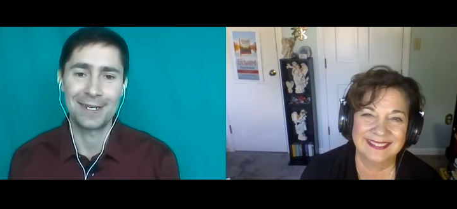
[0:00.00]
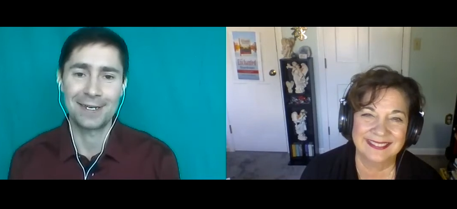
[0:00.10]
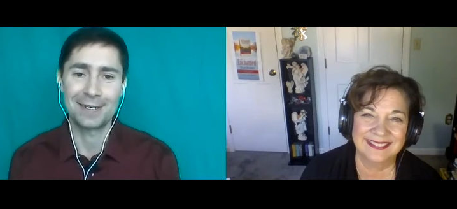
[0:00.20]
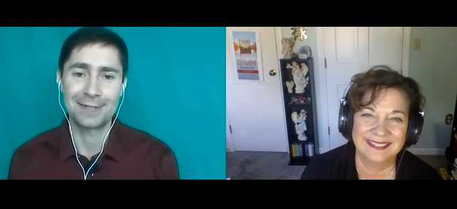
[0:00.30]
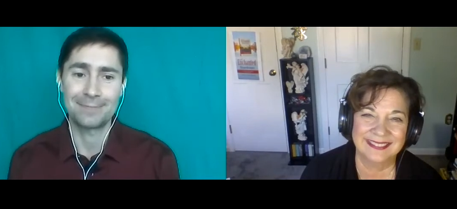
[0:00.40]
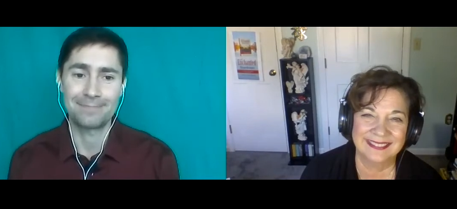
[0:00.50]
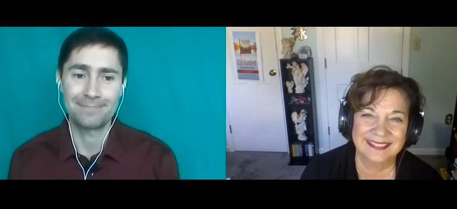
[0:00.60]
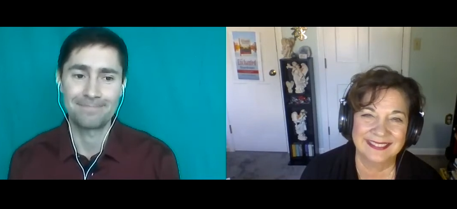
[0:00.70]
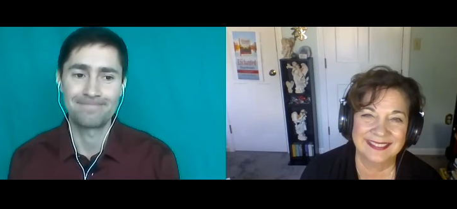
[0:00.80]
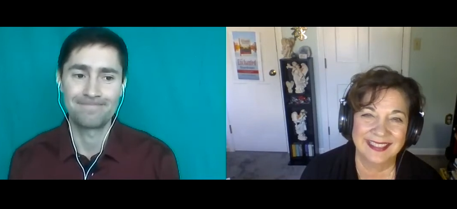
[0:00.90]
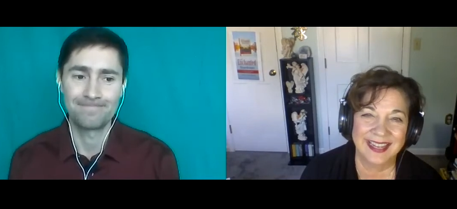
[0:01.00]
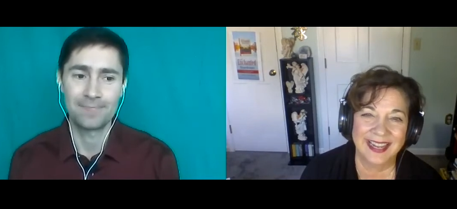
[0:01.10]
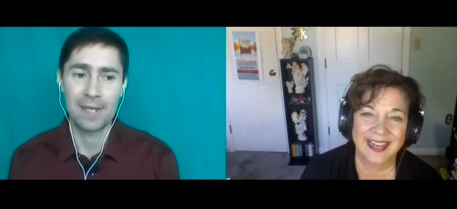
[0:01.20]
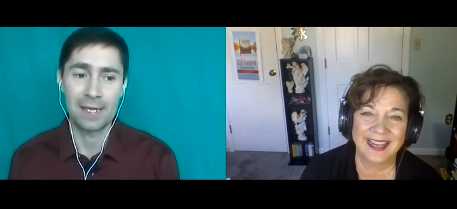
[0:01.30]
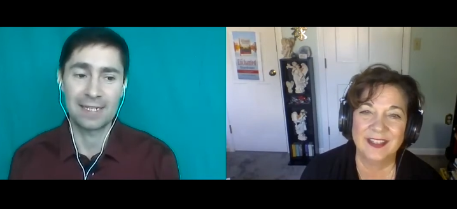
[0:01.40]
Speaker 1: yeah,
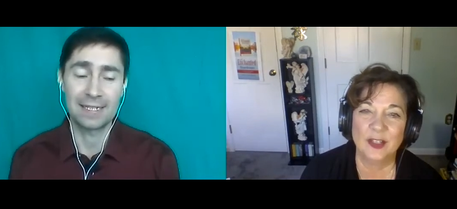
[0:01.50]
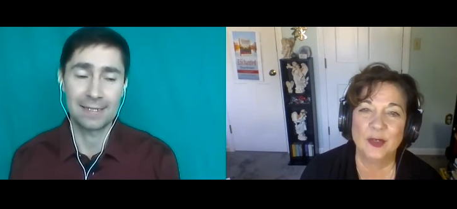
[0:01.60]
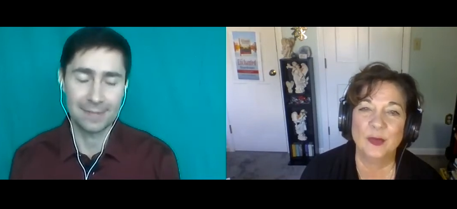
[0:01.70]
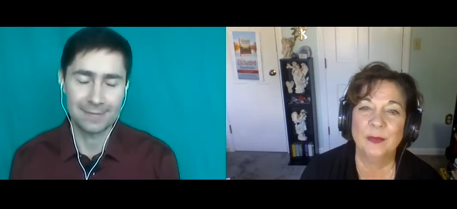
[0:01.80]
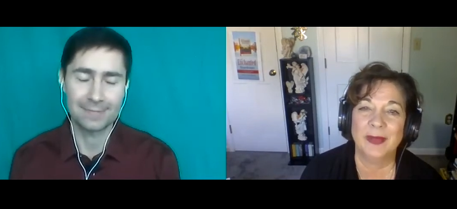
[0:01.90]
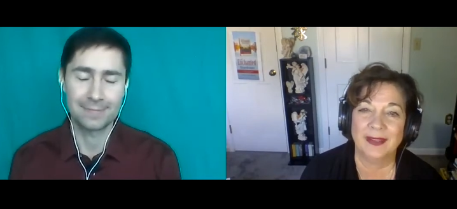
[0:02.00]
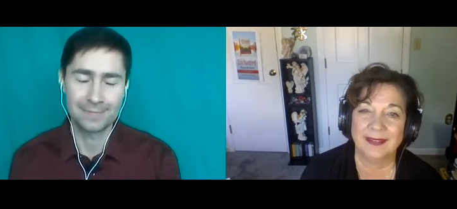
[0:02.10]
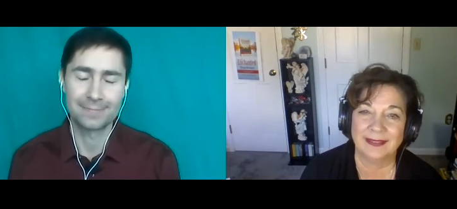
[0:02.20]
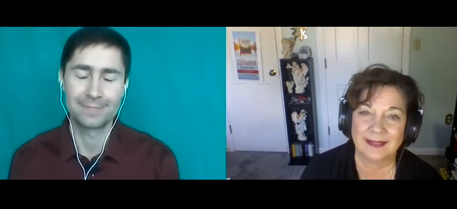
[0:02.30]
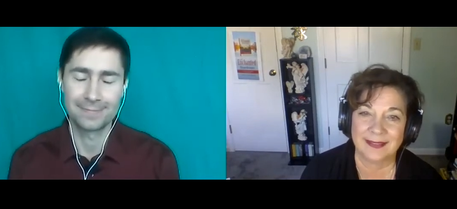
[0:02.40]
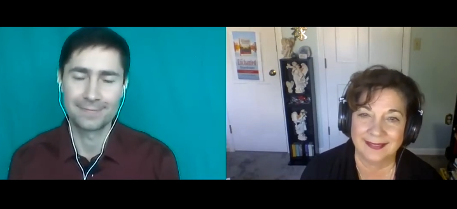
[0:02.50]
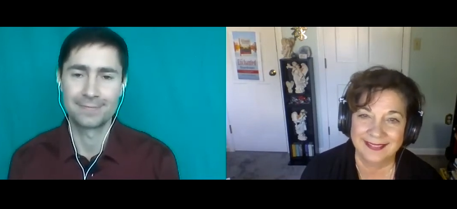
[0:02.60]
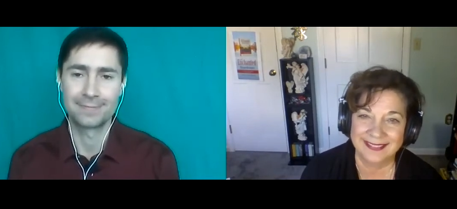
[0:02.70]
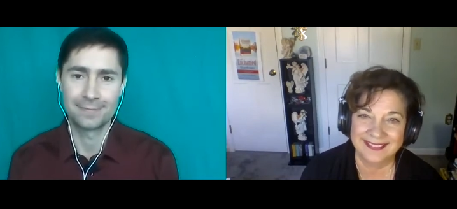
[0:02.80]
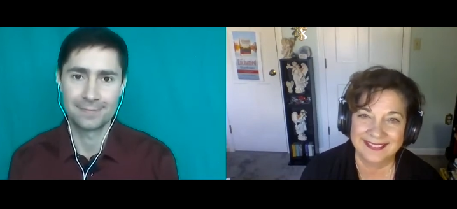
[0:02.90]
Speaker 2: and you made
Speaker 1: it.
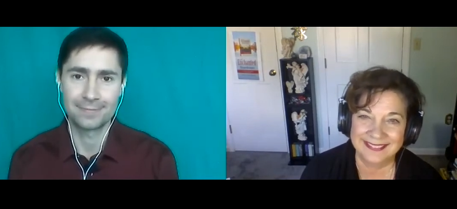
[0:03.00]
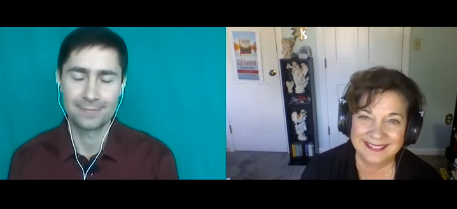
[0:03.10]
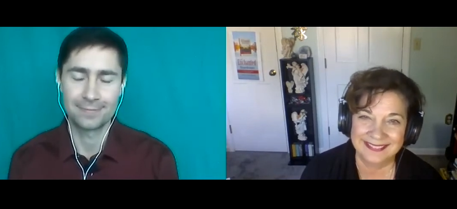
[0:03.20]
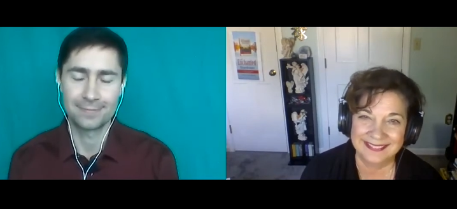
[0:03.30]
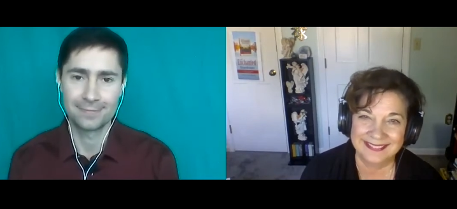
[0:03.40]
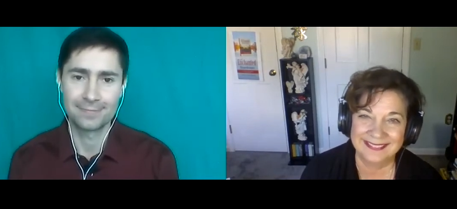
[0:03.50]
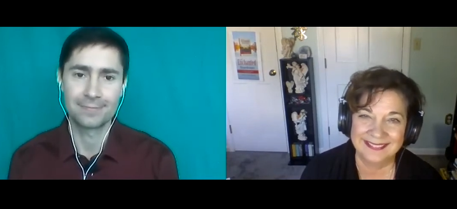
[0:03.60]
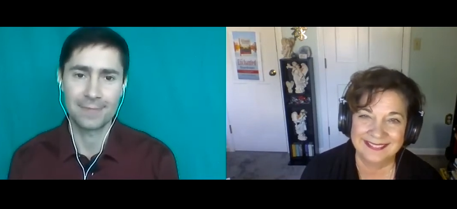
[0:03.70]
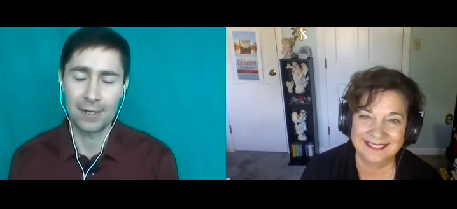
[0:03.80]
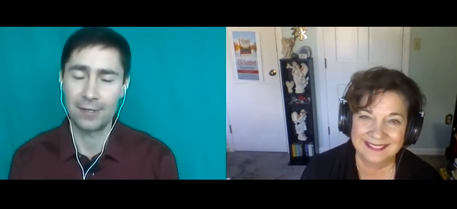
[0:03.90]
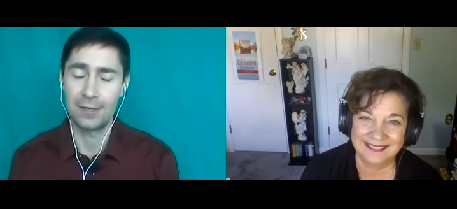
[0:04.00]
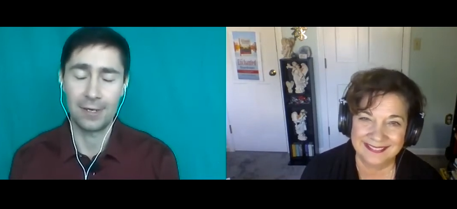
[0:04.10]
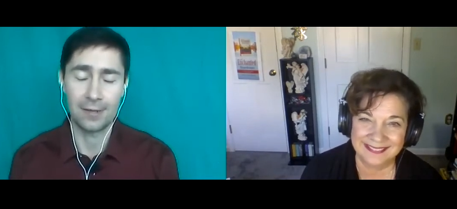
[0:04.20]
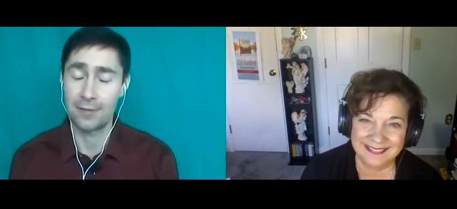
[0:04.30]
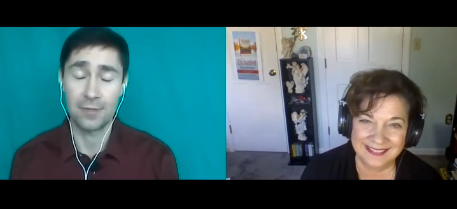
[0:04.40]
I did,
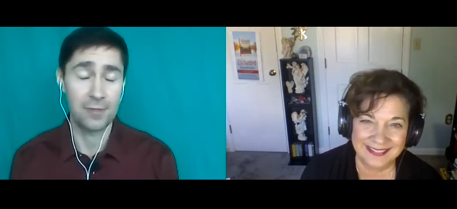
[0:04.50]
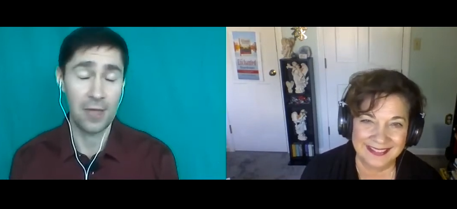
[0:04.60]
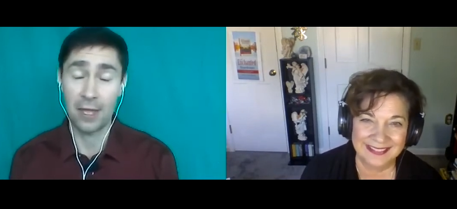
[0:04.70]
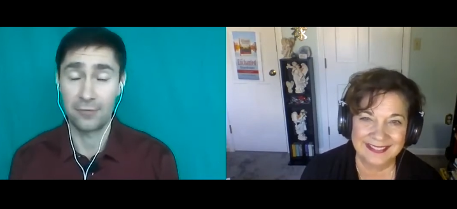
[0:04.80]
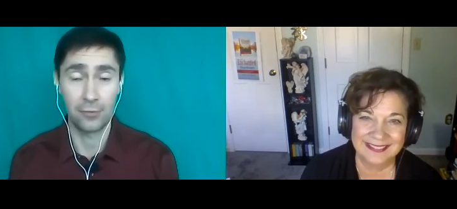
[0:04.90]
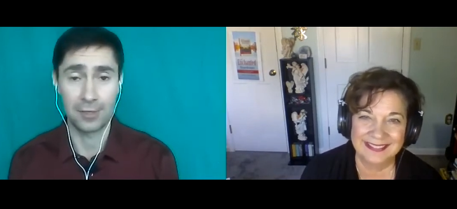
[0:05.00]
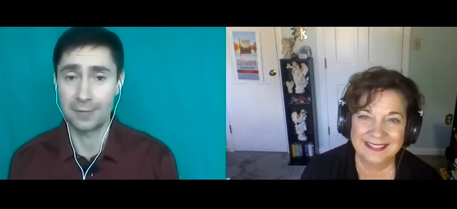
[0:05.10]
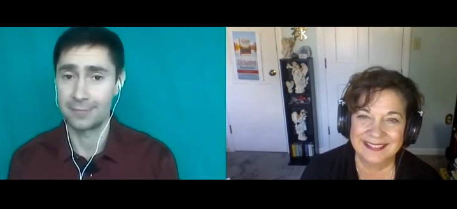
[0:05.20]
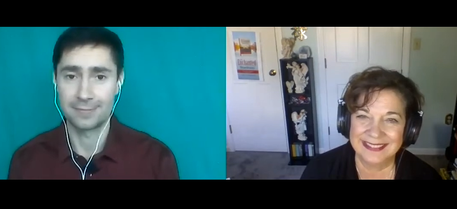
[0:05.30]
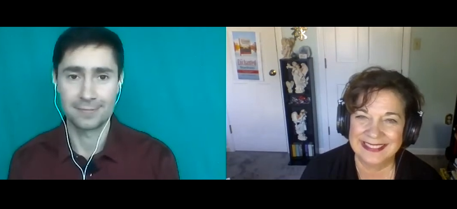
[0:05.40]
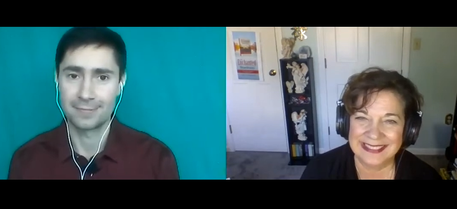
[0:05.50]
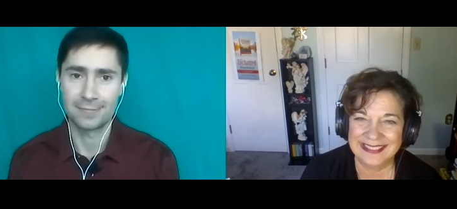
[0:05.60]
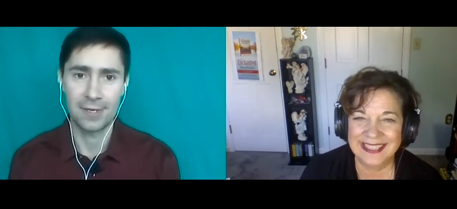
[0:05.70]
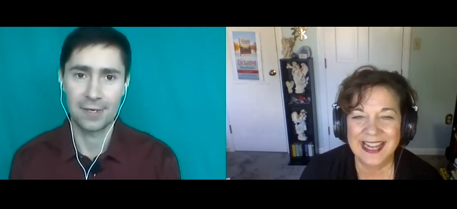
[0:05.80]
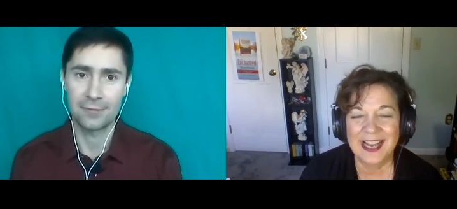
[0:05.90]
yeah, thankfully.
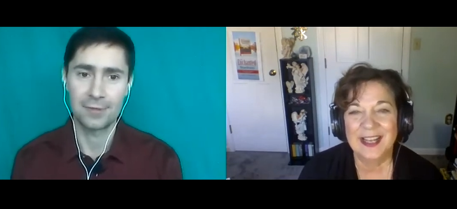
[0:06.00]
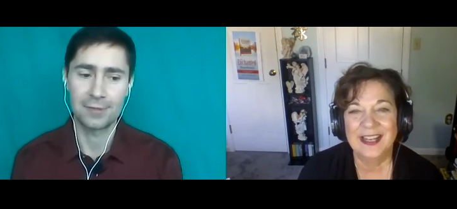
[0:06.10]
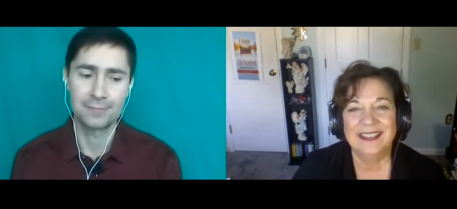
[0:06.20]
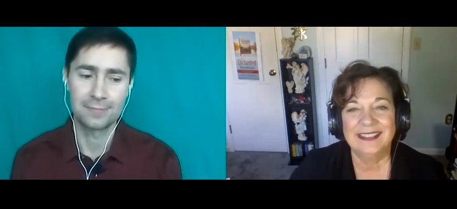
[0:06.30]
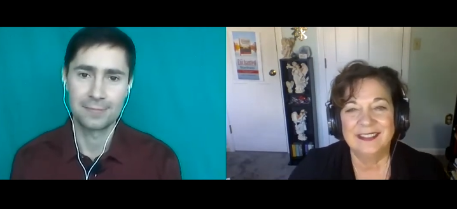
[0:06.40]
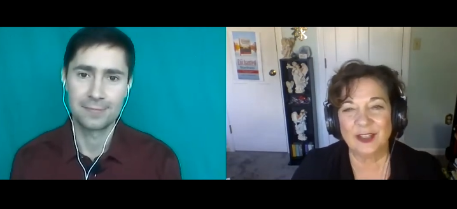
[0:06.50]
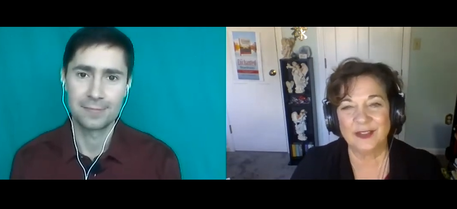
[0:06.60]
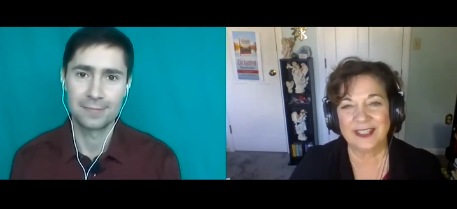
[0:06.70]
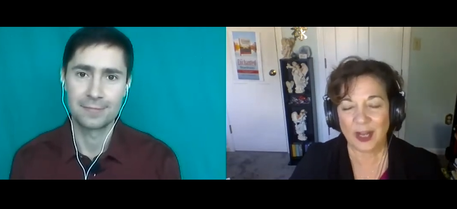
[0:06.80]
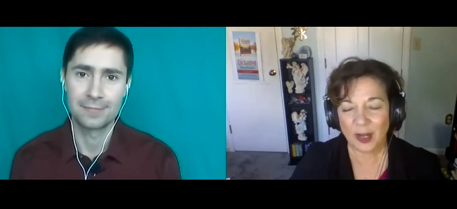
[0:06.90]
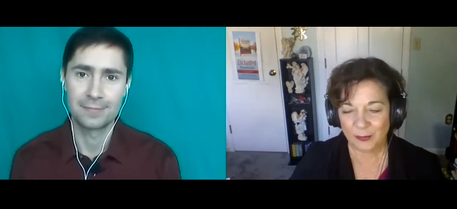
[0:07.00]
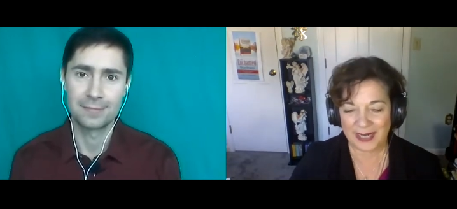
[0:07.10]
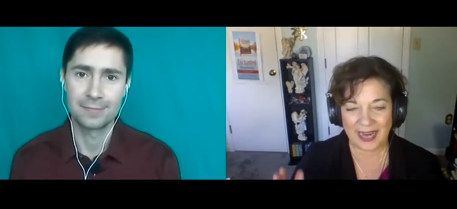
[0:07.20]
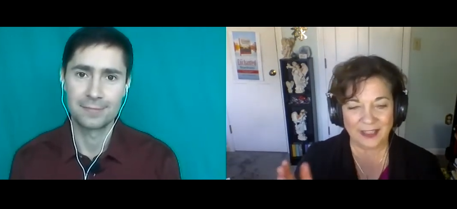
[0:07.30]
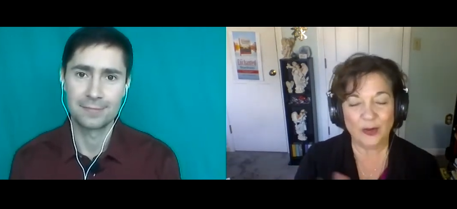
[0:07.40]
Speaker 2: So tell
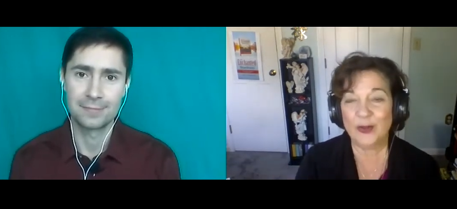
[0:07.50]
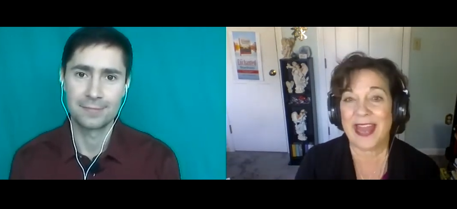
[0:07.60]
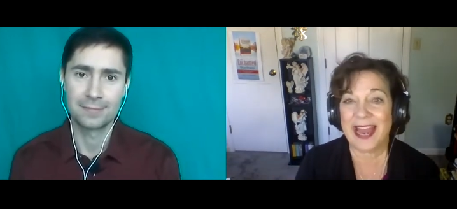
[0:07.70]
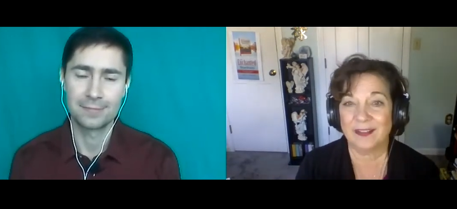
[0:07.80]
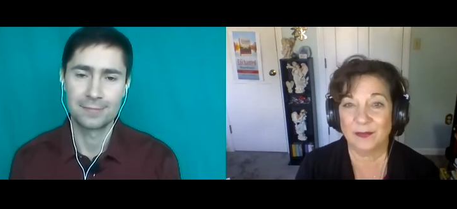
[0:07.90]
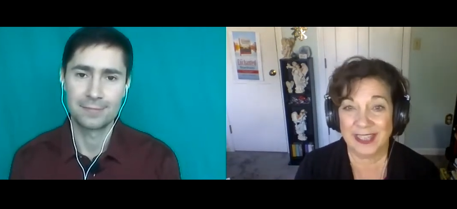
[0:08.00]
me, I know that